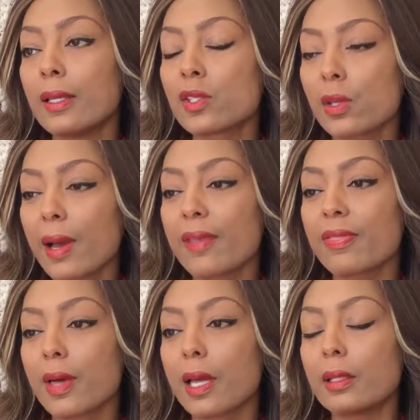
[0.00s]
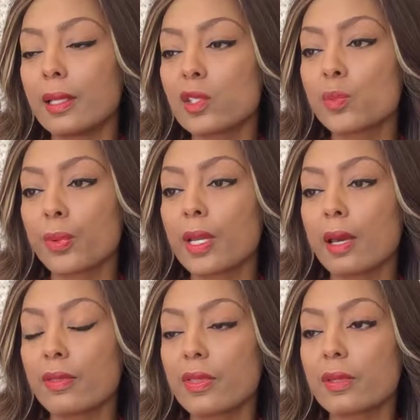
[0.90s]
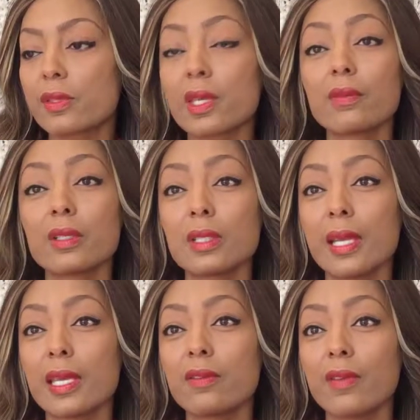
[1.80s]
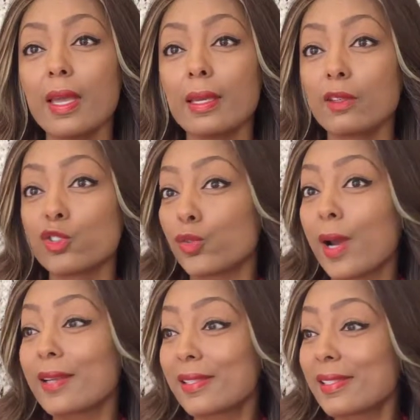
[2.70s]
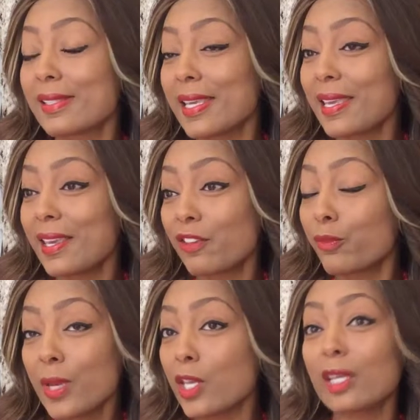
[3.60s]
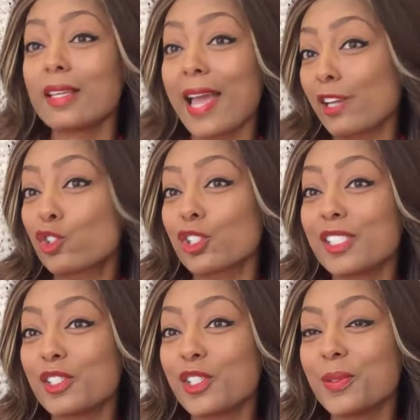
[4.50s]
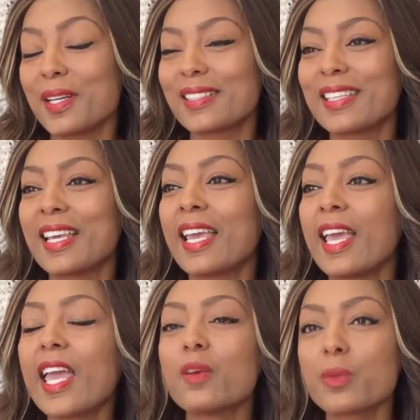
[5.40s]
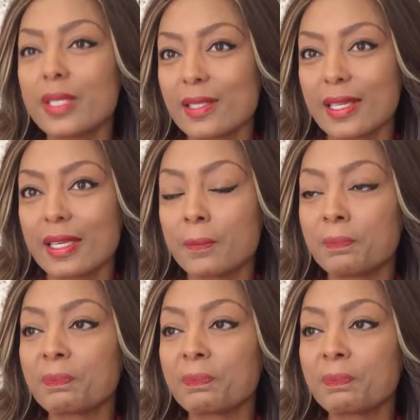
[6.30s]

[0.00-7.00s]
So I thought, let's bring out this 7-day event and try to see if we can actually do it, and we did.